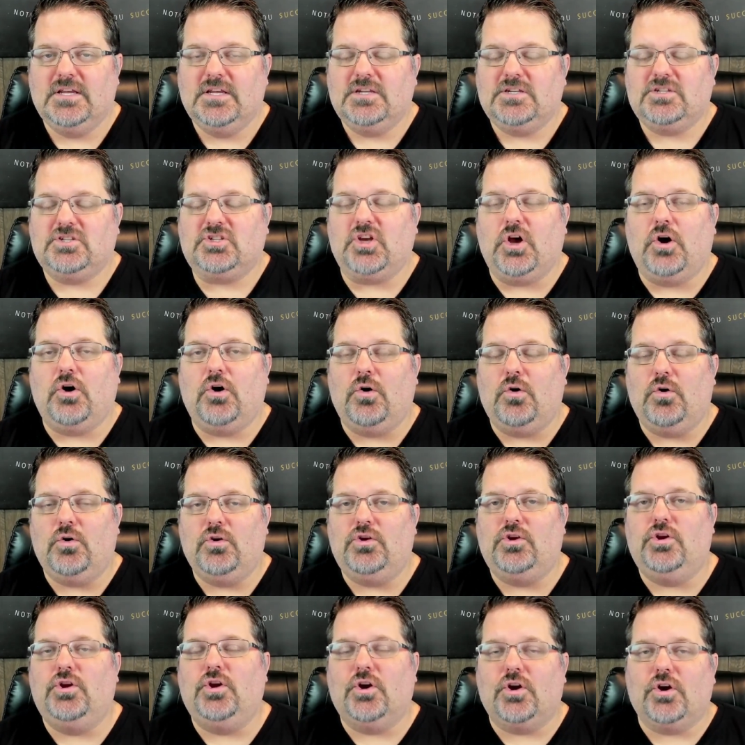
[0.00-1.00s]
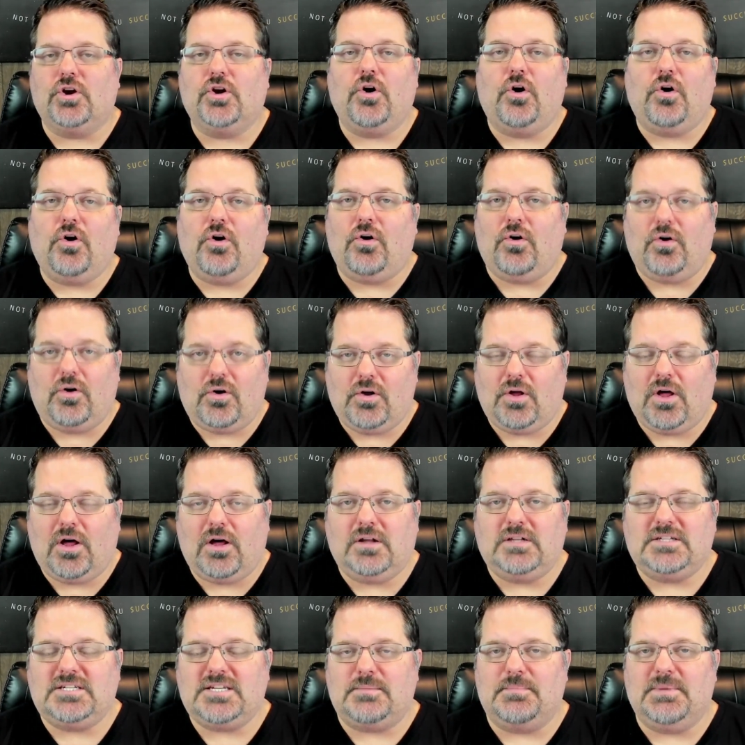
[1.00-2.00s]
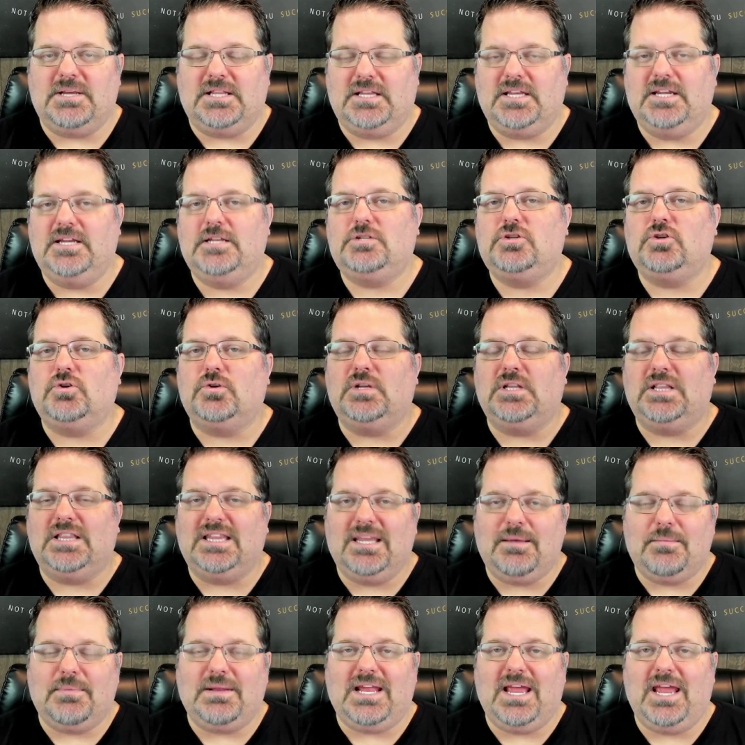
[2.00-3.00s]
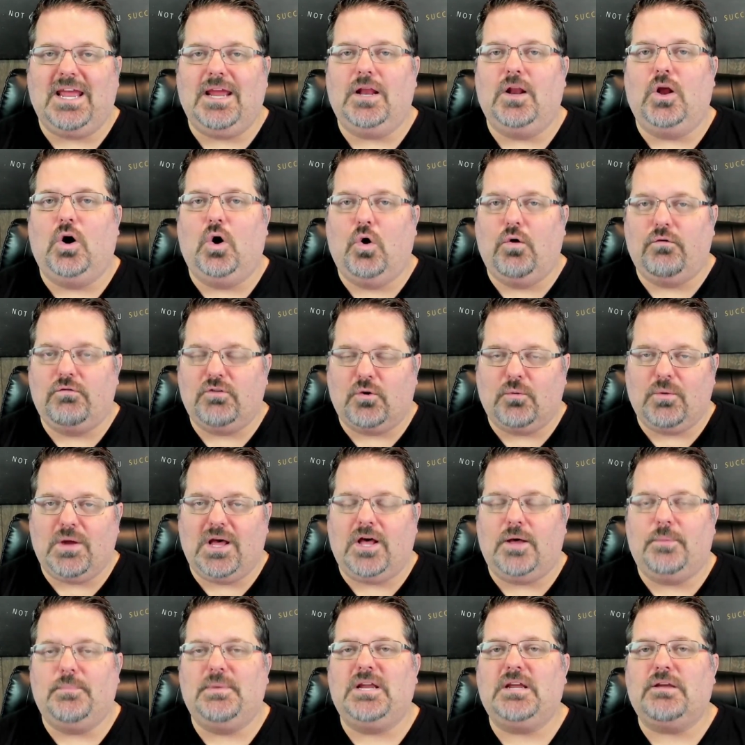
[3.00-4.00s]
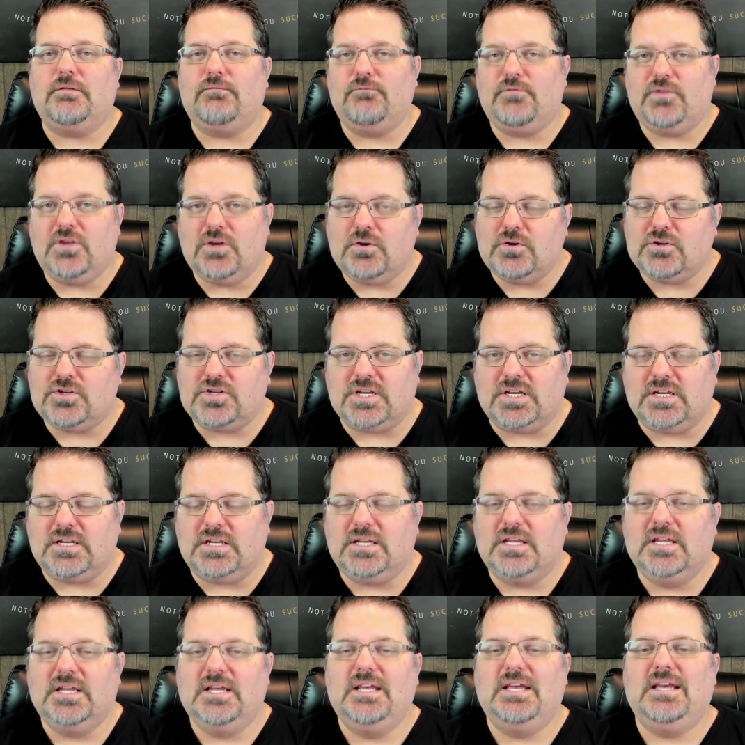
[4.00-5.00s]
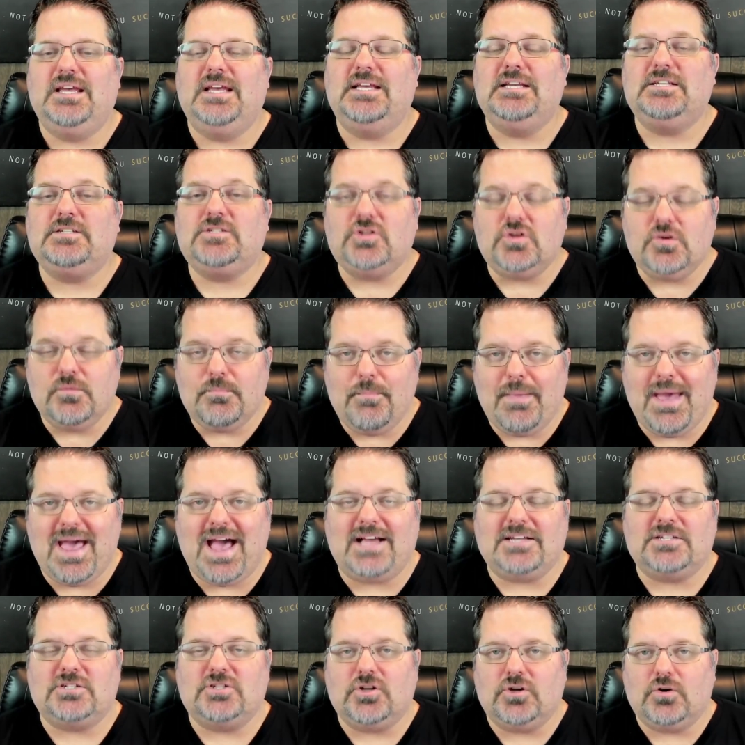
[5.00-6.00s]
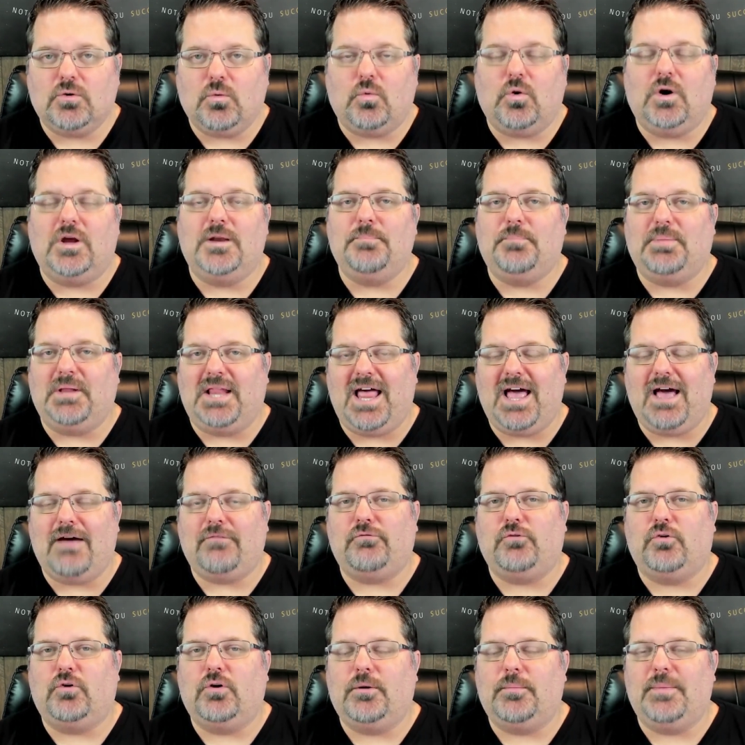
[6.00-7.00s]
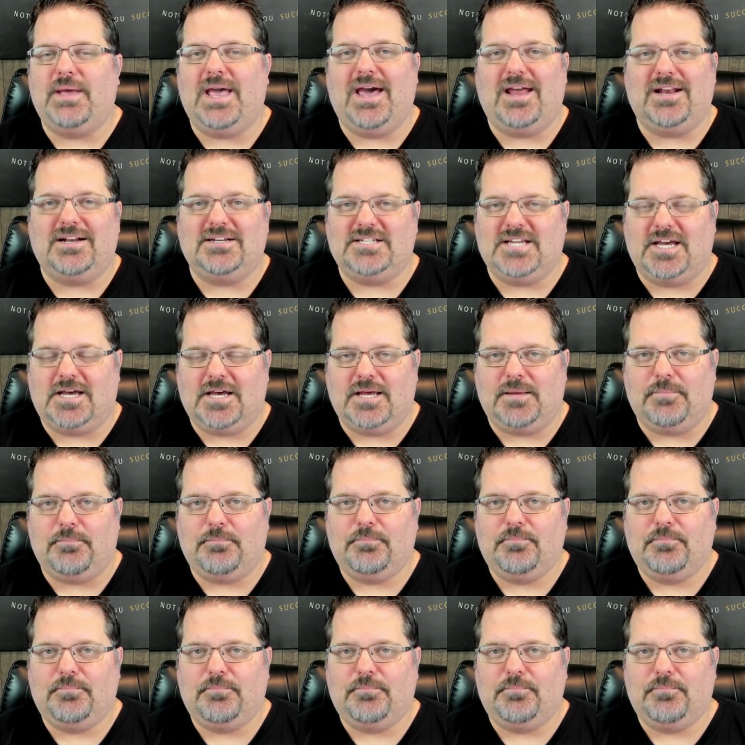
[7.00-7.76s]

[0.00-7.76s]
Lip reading: So your goal ultimately to eliminate overwhelm and confusion is to master one platform at a time.